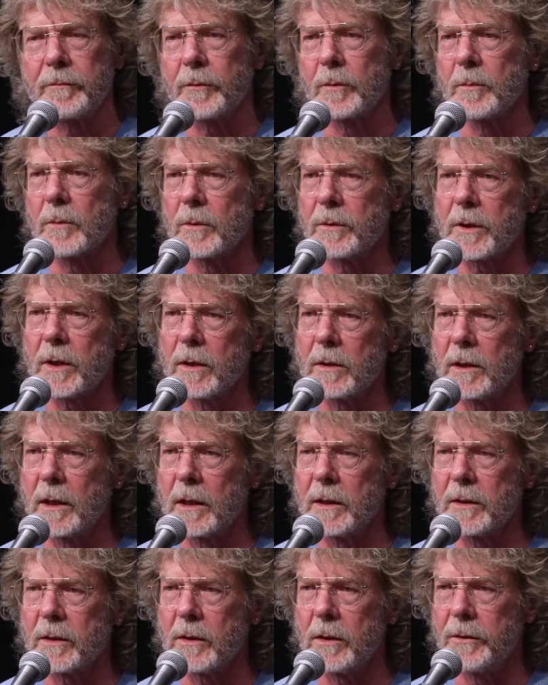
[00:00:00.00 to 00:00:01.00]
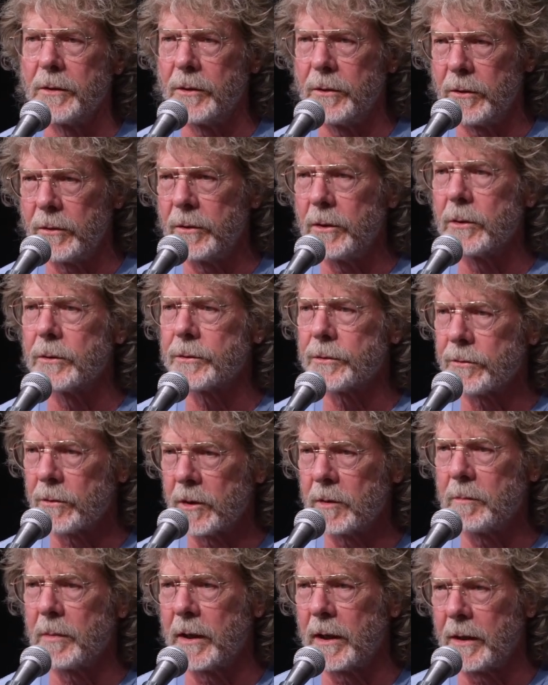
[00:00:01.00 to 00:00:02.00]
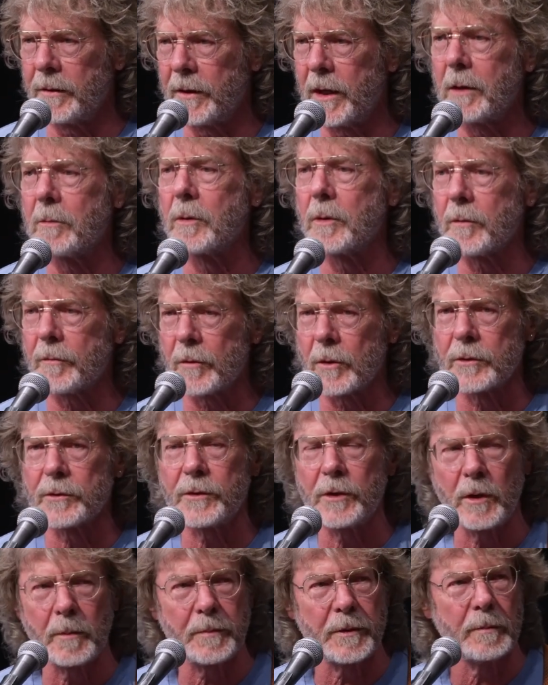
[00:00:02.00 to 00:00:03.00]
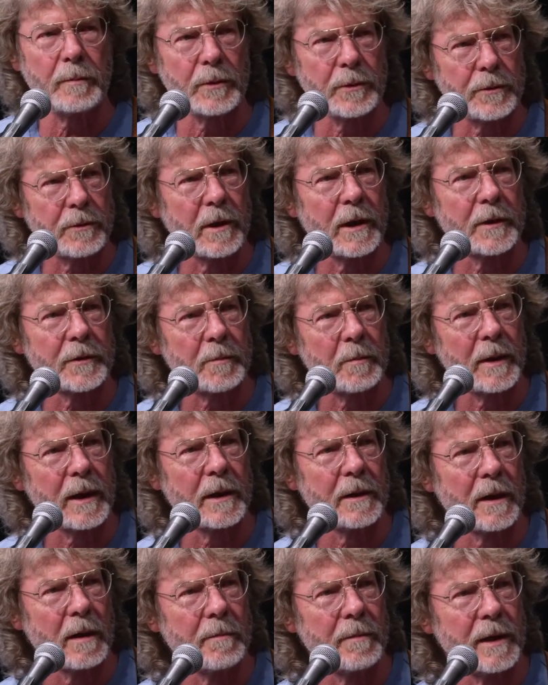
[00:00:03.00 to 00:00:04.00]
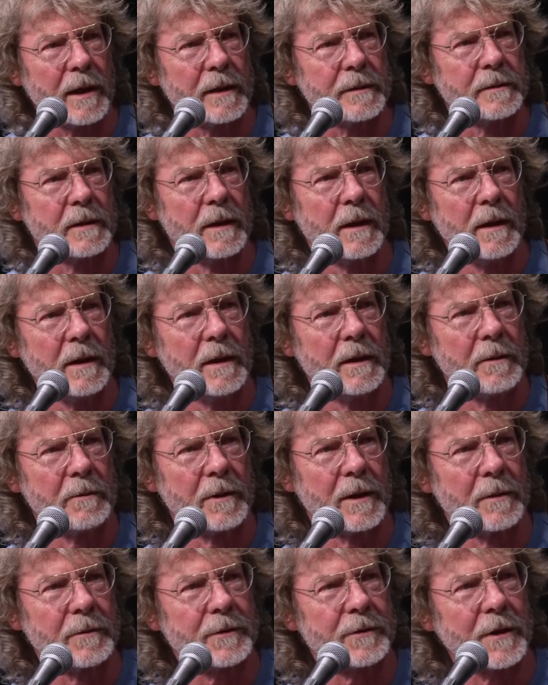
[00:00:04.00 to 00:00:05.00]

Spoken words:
from North Carolina called the New Deal String Band. They were the first hippie bluegrass band I met when I was